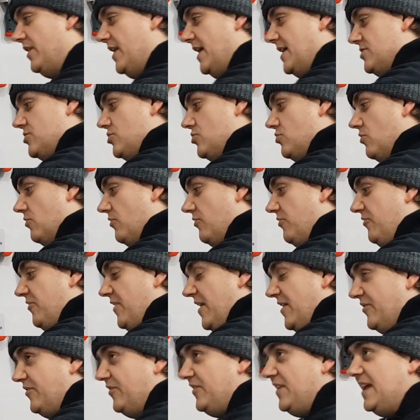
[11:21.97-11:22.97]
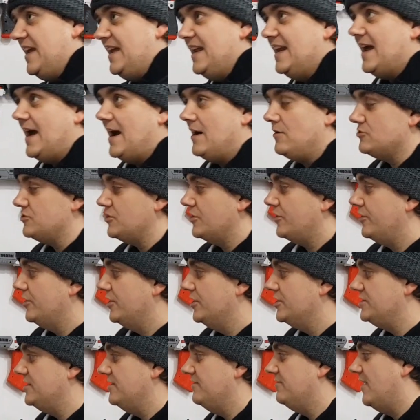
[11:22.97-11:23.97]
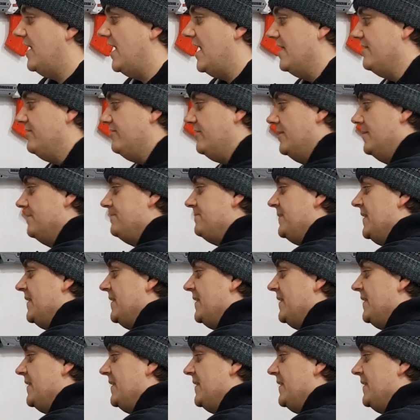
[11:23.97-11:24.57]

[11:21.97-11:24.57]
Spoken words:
That scored 15 out of 35.